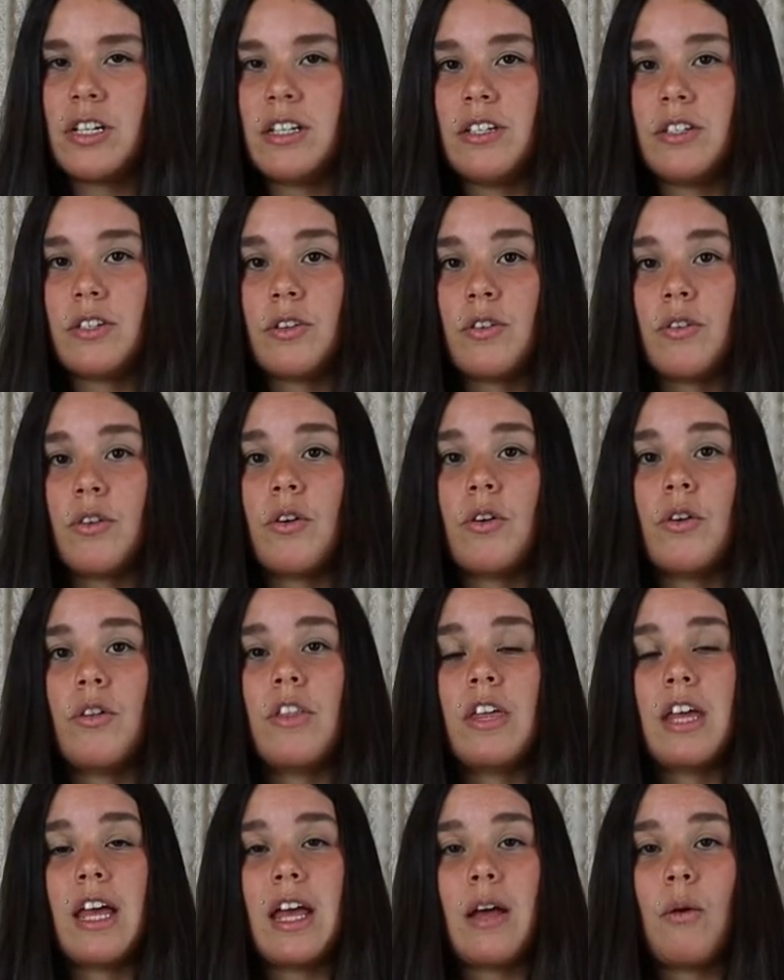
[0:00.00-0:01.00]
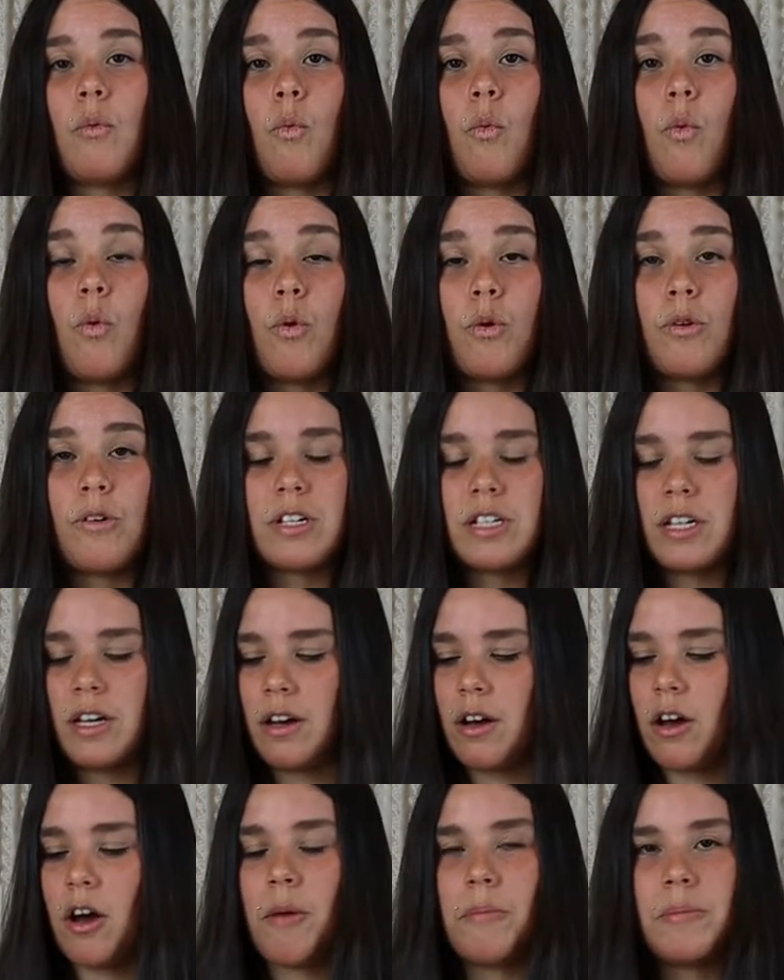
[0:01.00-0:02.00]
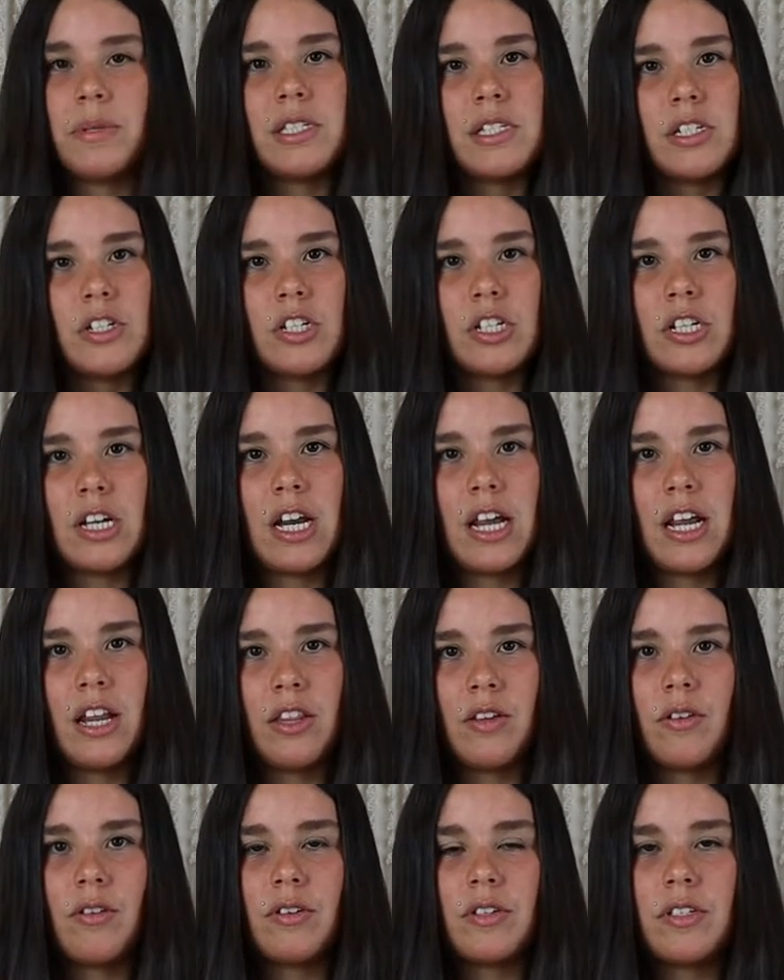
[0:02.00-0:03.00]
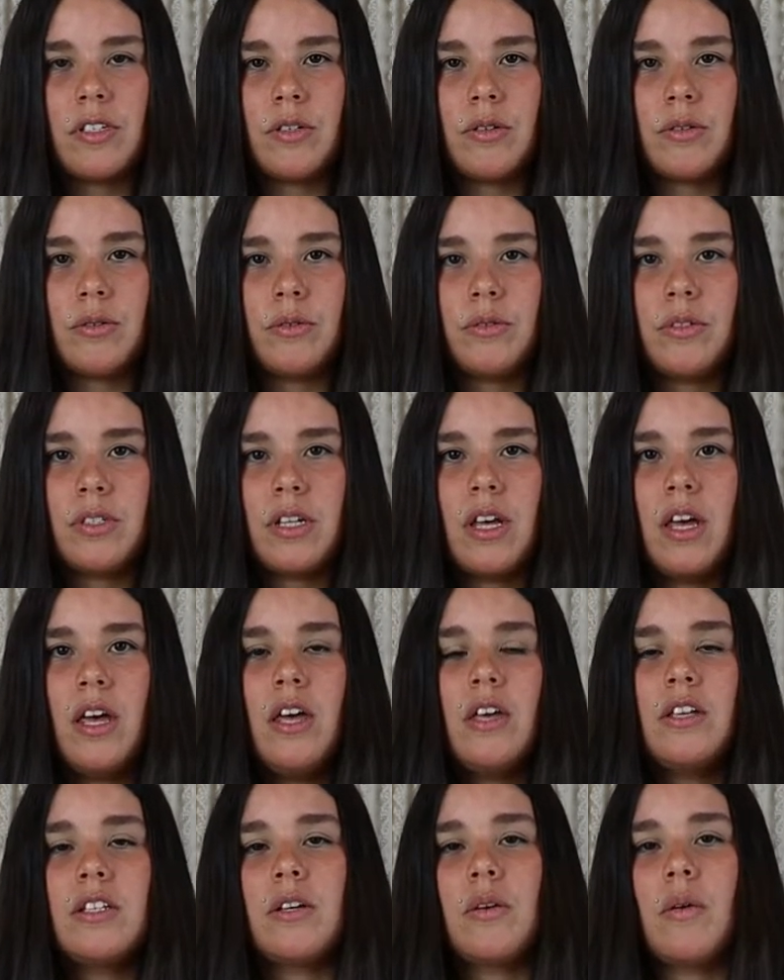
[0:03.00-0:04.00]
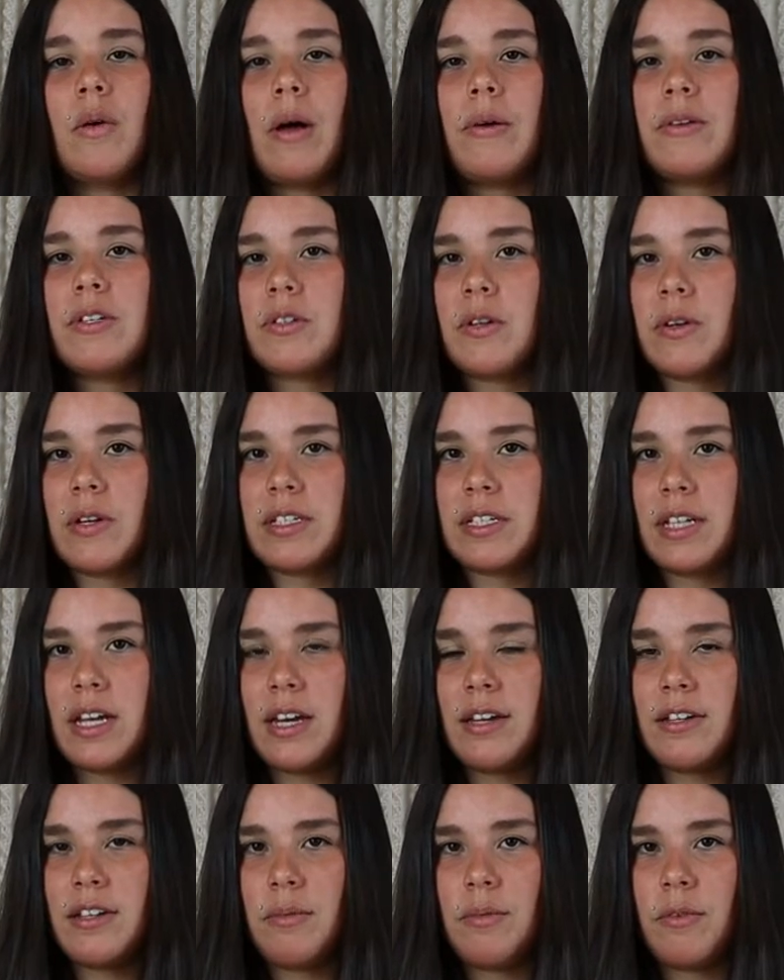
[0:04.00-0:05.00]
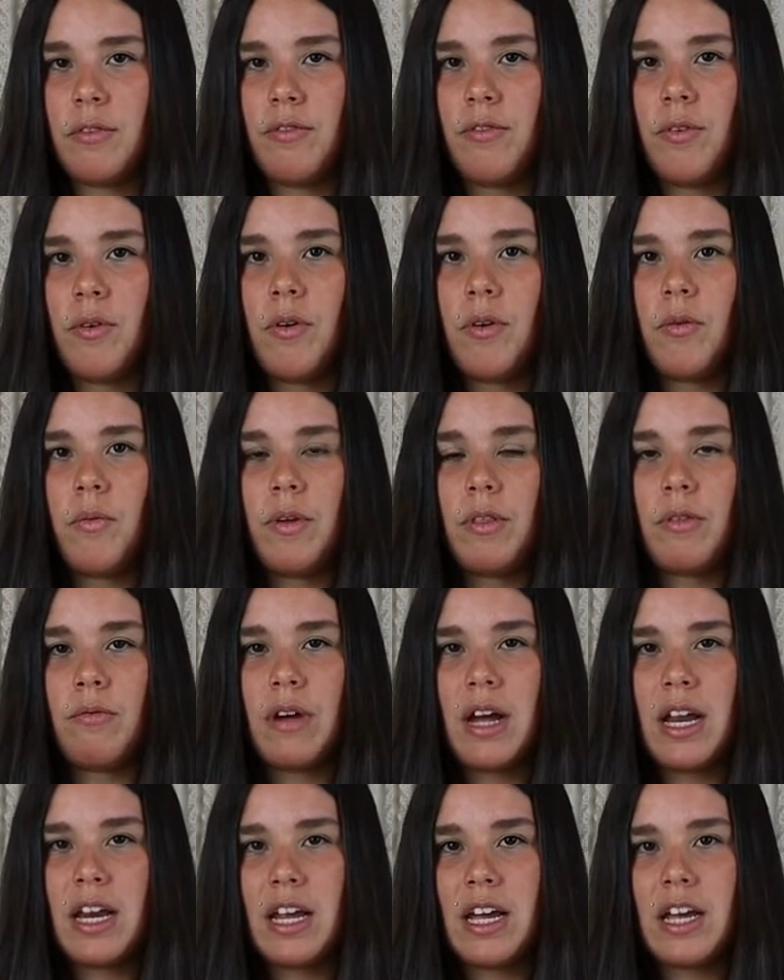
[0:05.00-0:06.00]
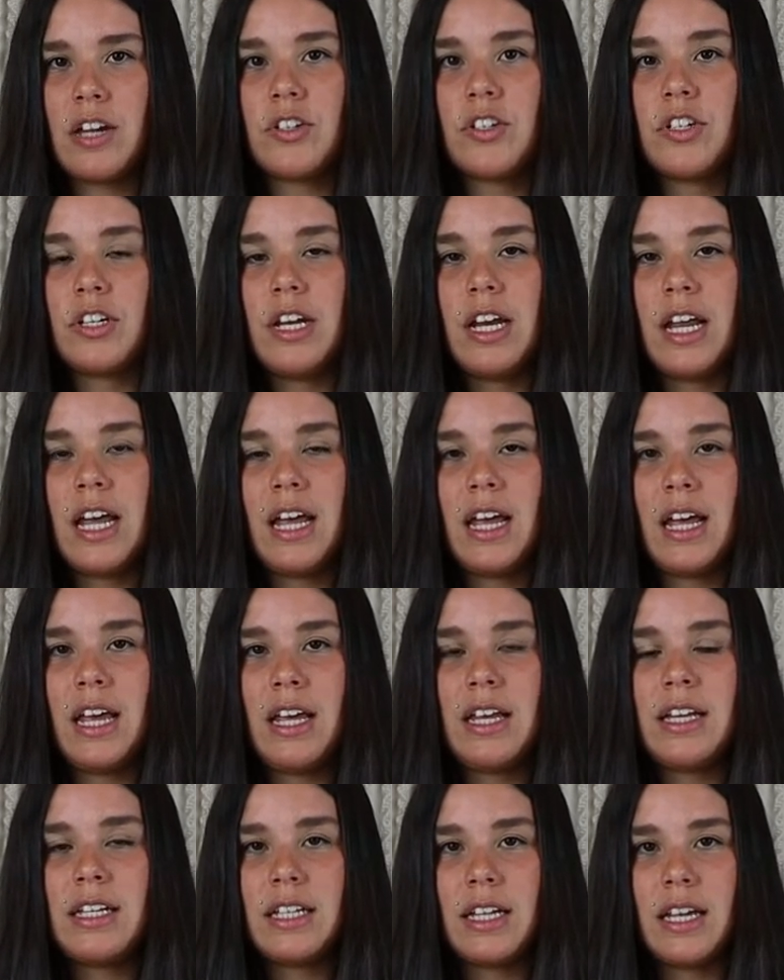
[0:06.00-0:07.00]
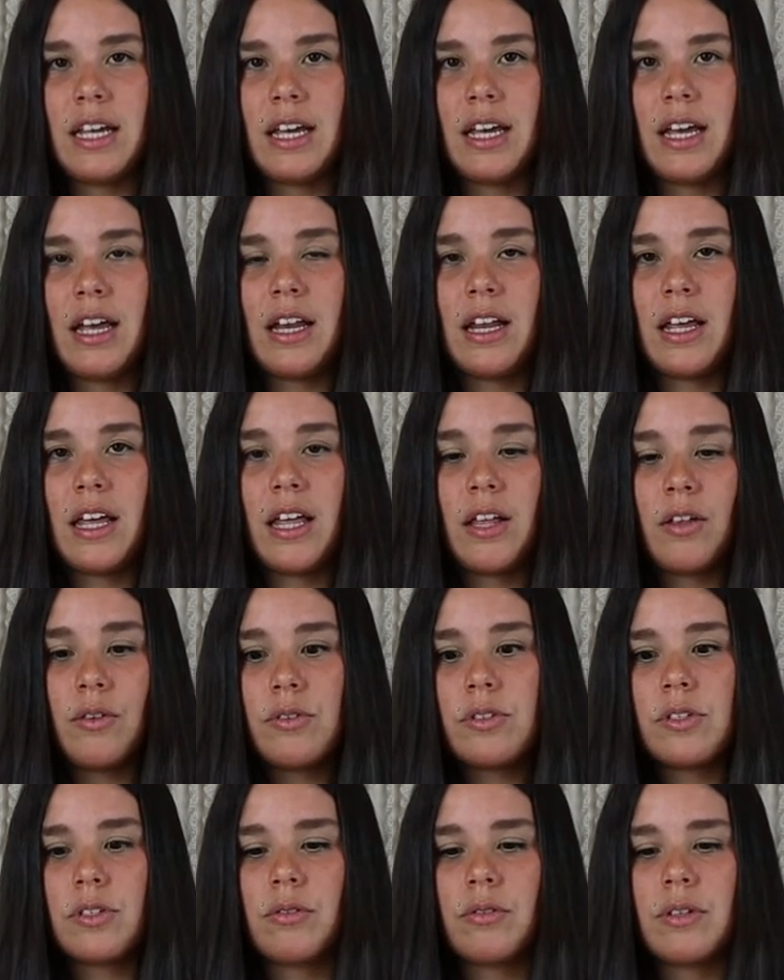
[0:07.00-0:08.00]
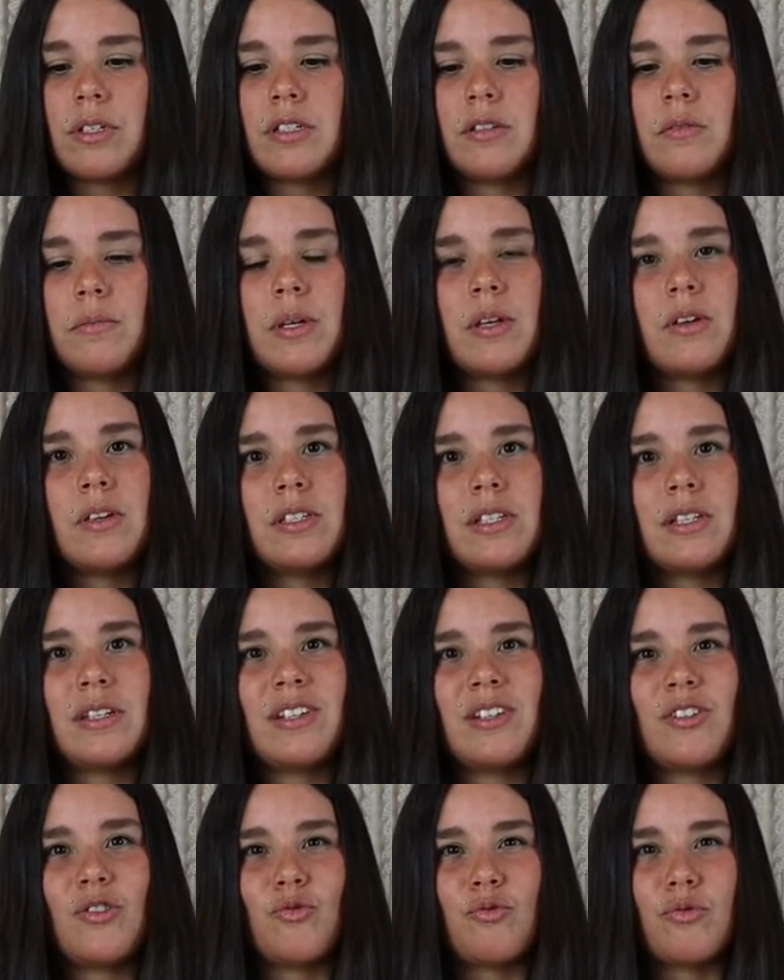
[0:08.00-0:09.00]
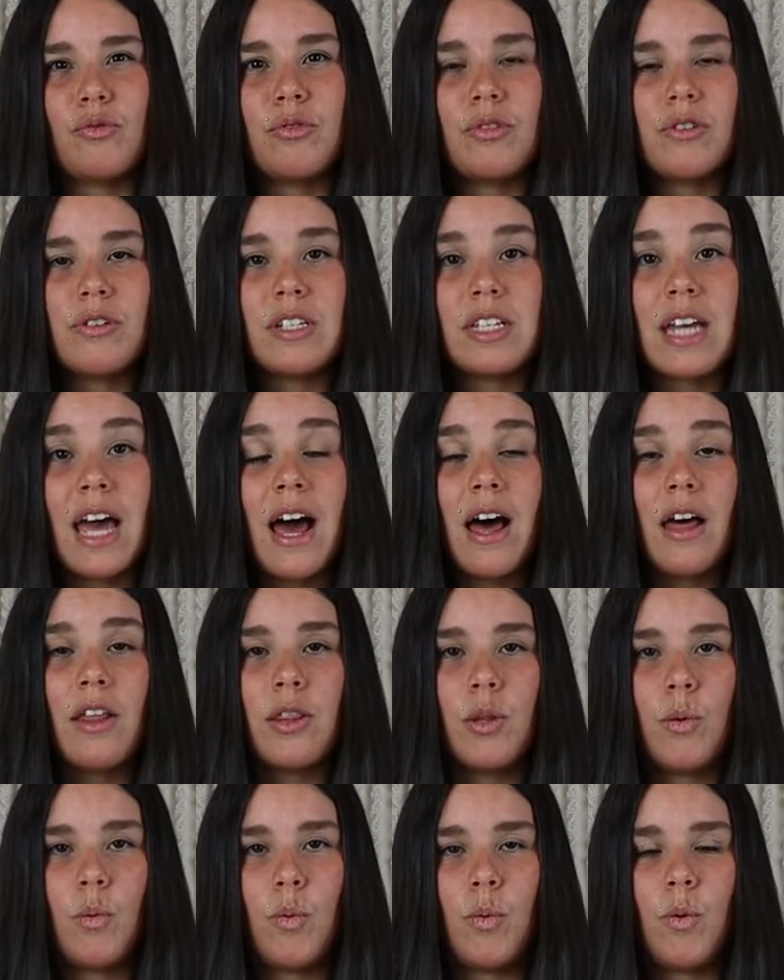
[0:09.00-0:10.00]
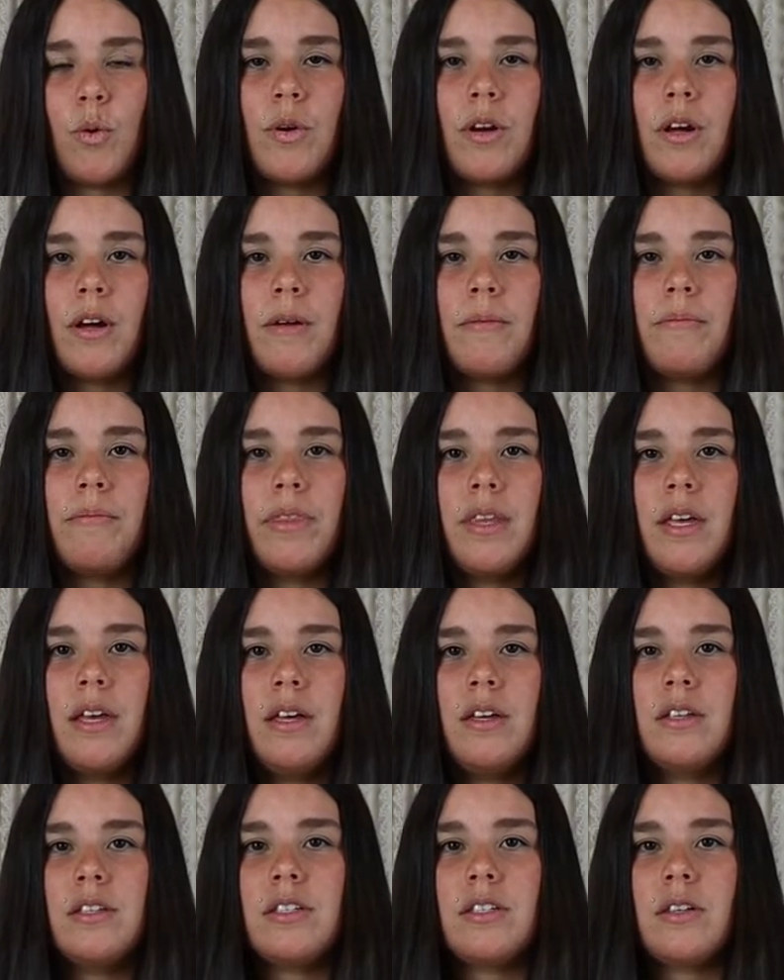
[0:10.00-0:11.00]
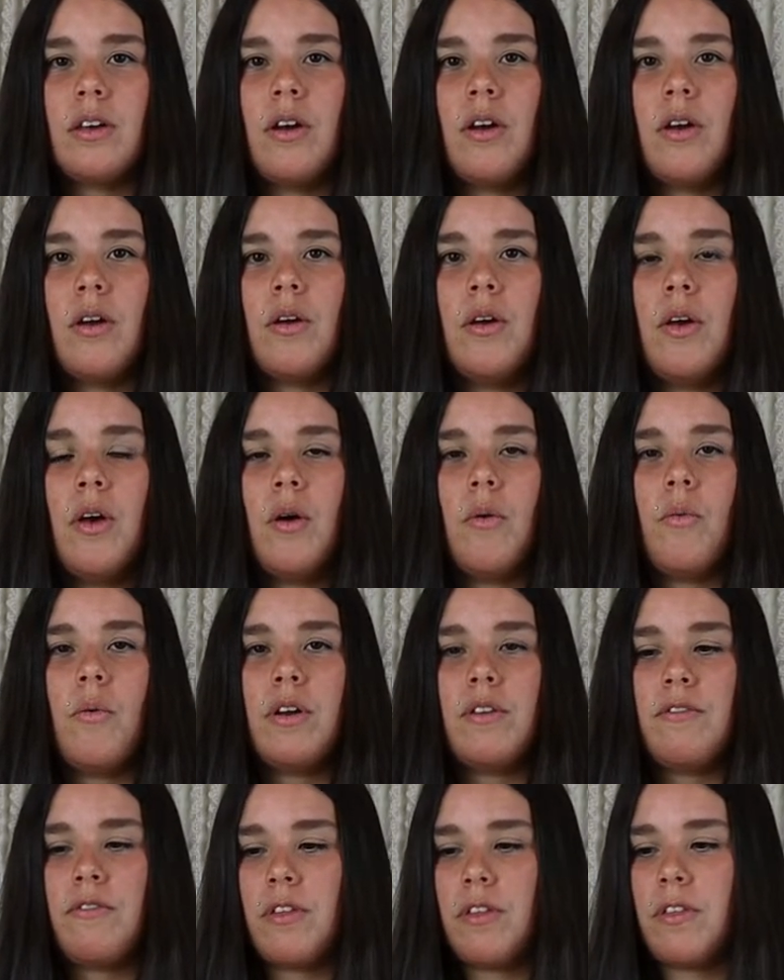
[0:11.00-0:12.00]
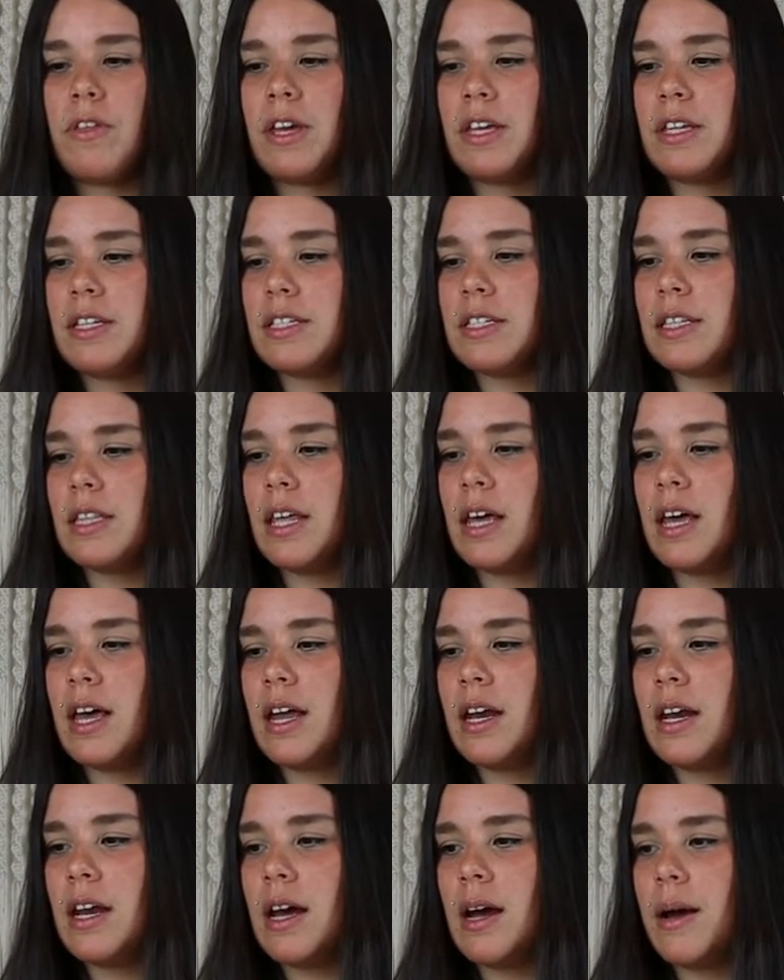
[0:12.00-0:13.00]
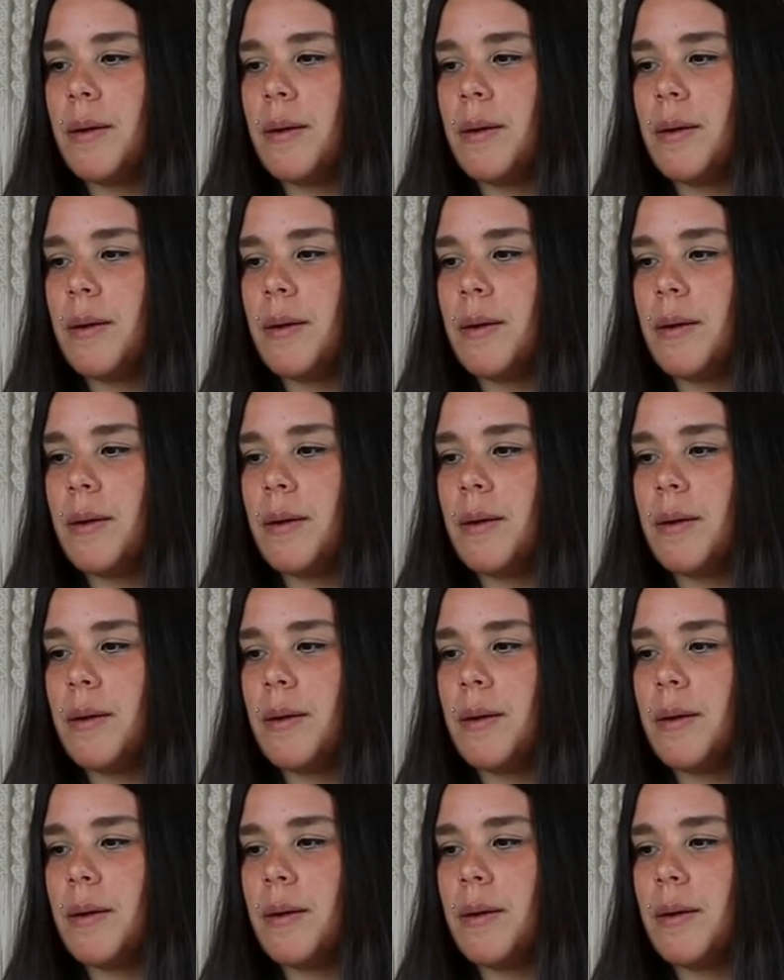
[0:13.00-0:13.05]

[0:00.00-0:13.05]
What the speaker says: is through the water composition in the crystals. So I was saying to you before, with radiation and heating, it kills the crystal because it draws out the water. So one of the things that